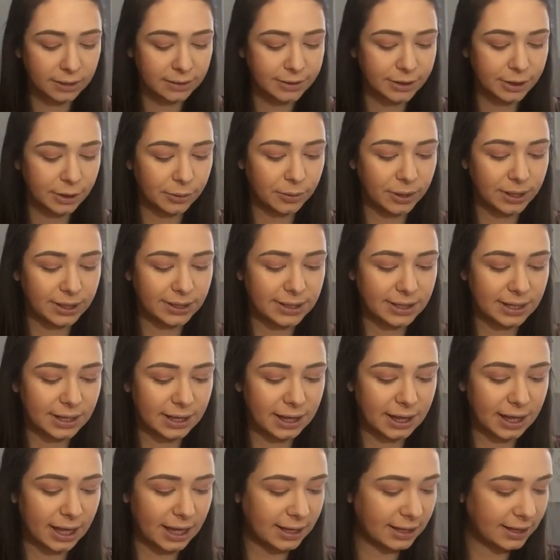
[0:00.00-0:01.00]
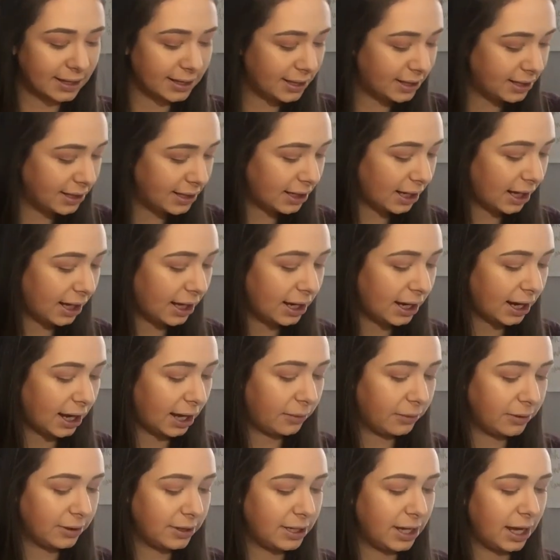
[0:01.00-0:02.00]
So once that's done,
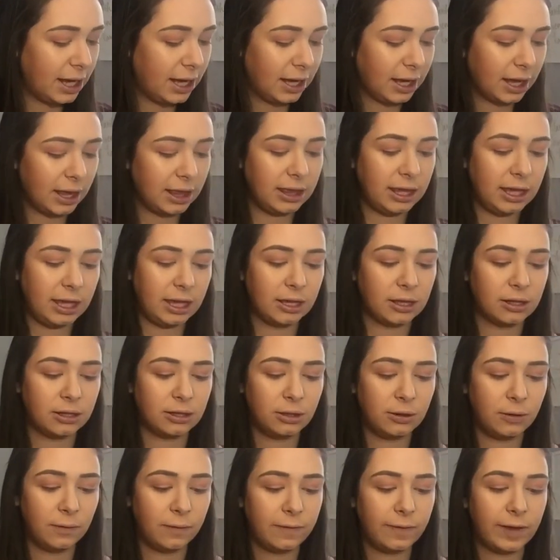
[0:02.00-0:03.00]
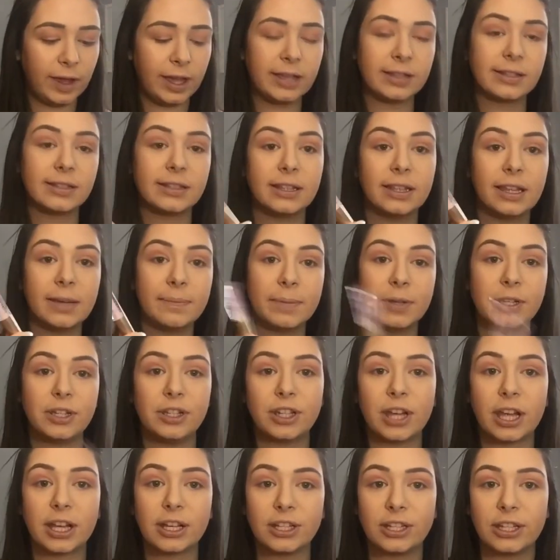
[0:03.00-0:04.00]
I will take the Too Faced lip
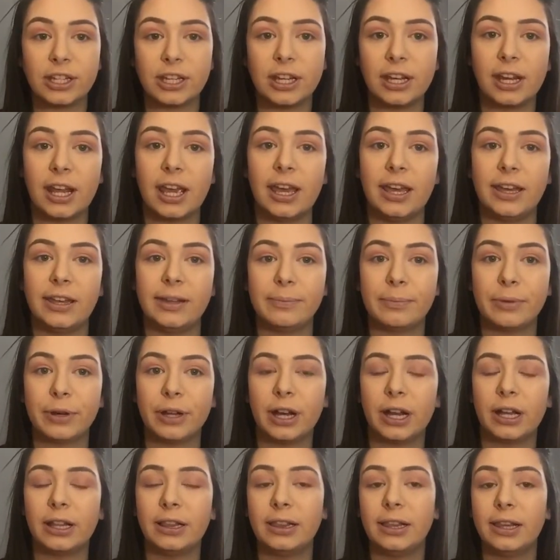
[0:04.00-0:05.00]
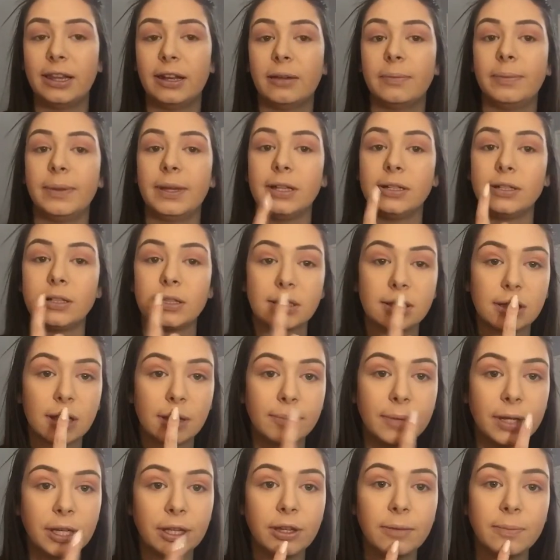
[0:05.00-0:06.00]
injection and put a little bit just
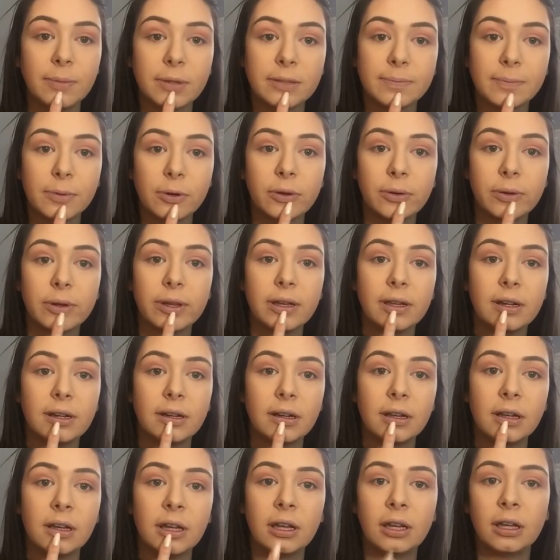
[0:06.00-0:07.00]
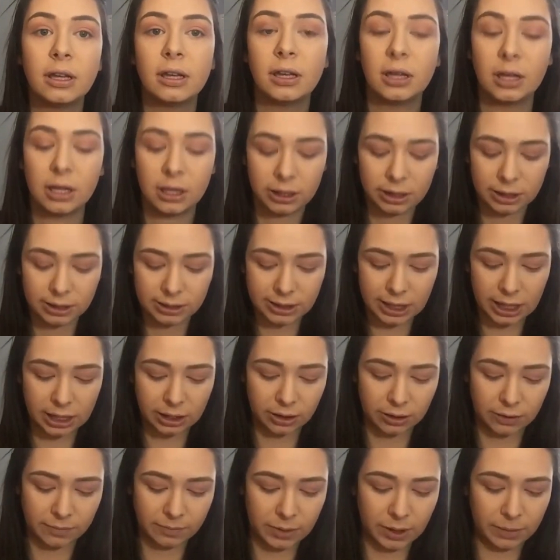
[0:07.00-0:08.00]
on my Cupid's bow and the
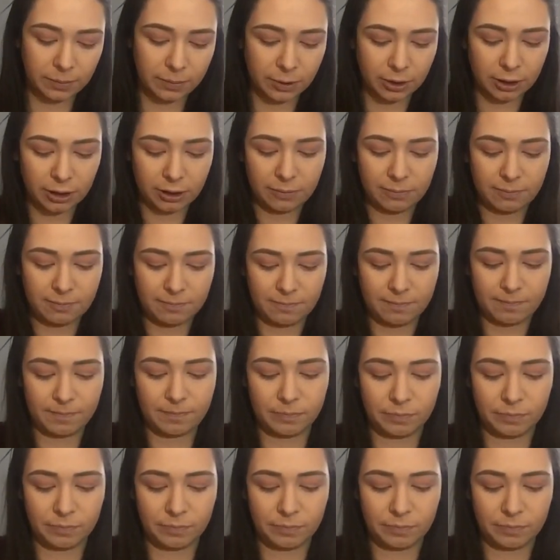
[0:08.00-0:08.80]
center of my bottom.